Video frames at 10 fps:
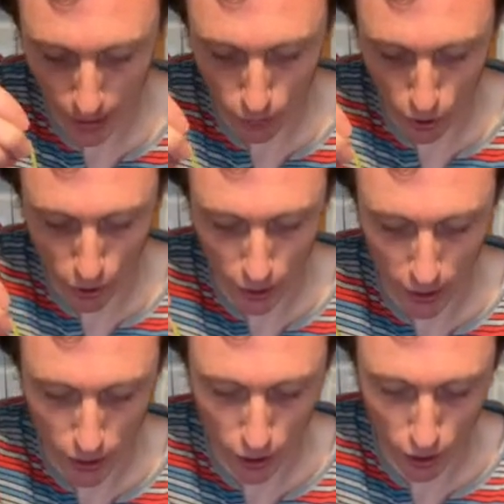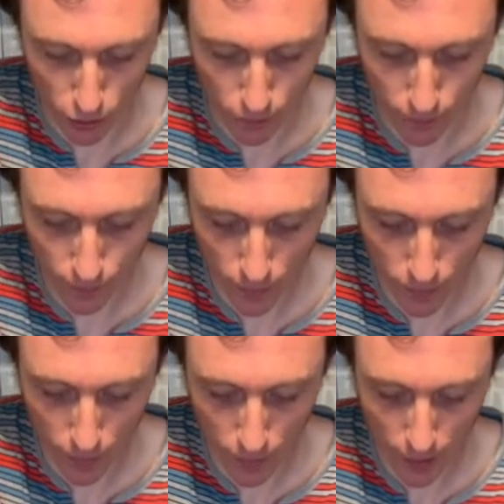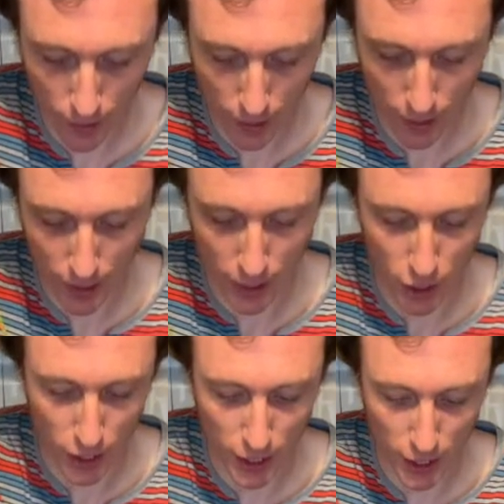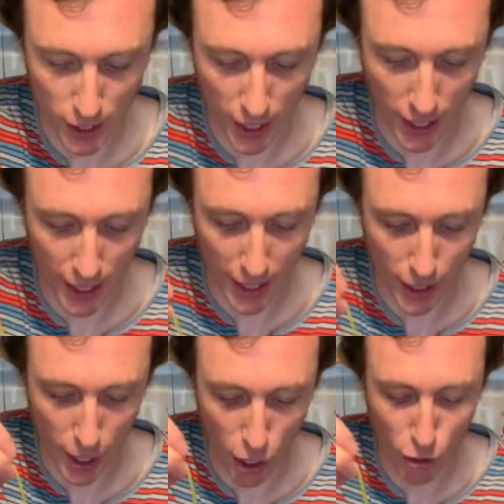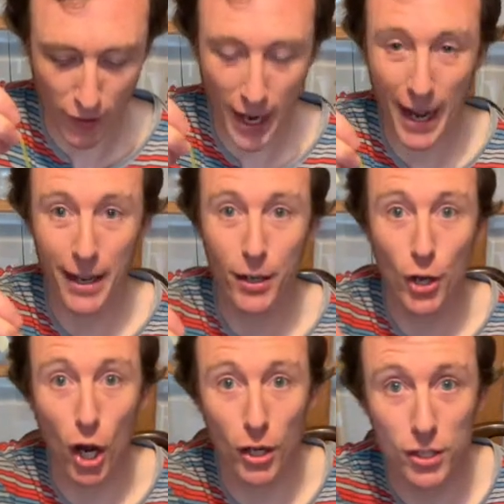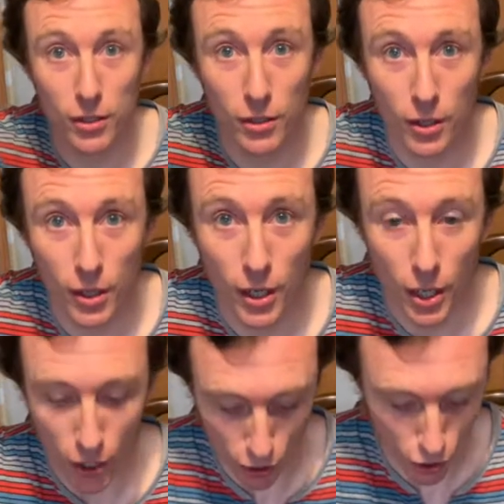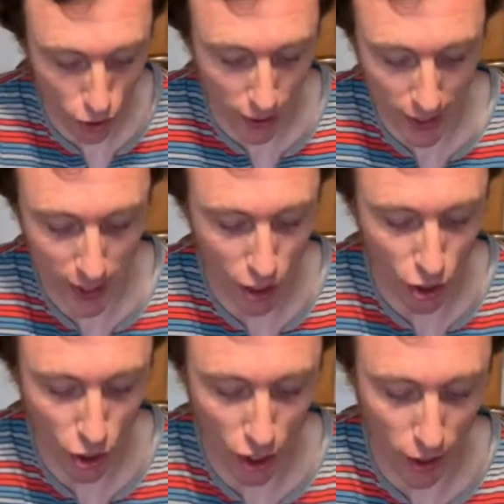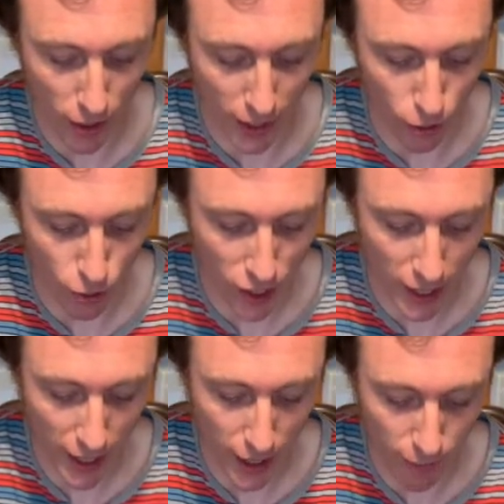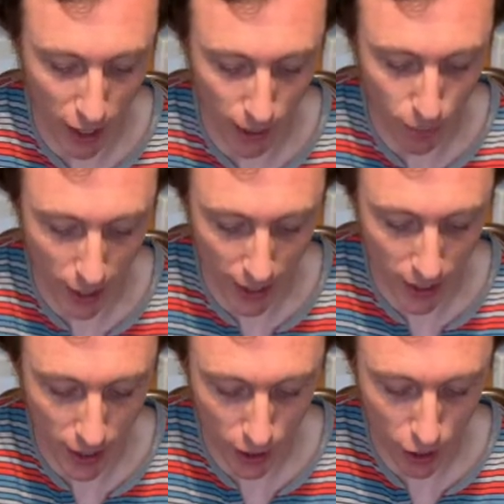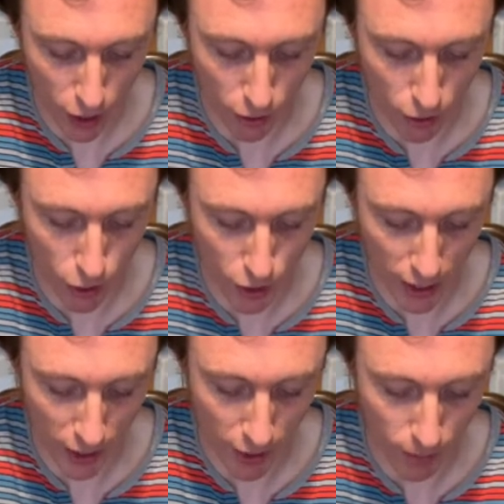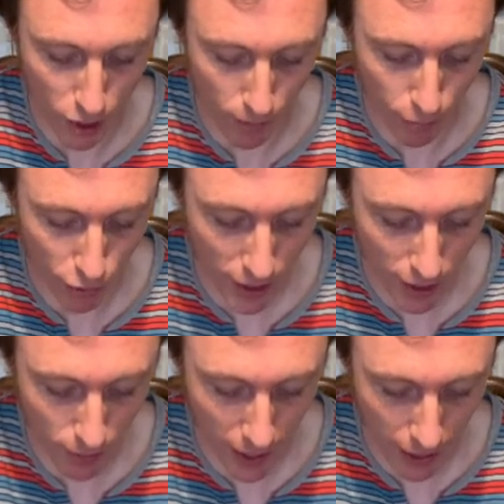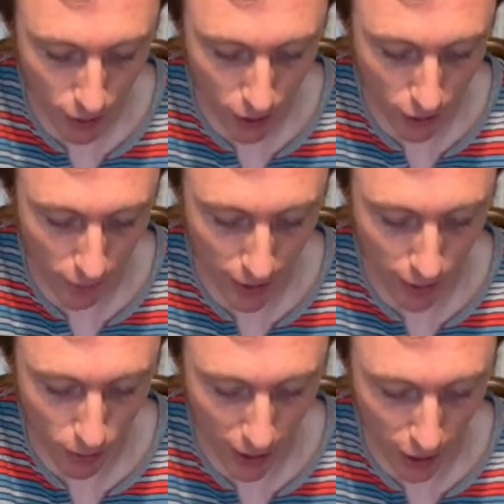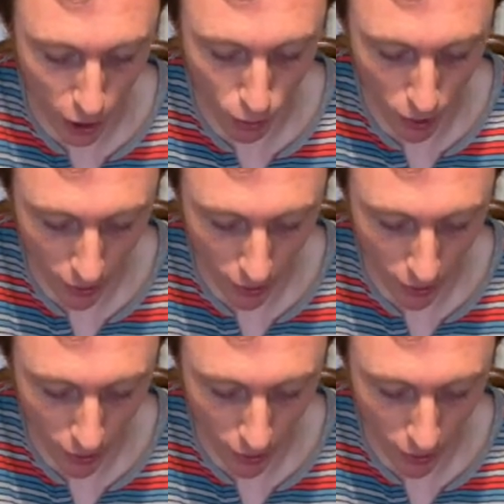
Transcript: what you need to do is you need to tie an overhand knot. You do this just so that they all stay in the right place and you don't lose any of them. So press them down so they're in the way that you want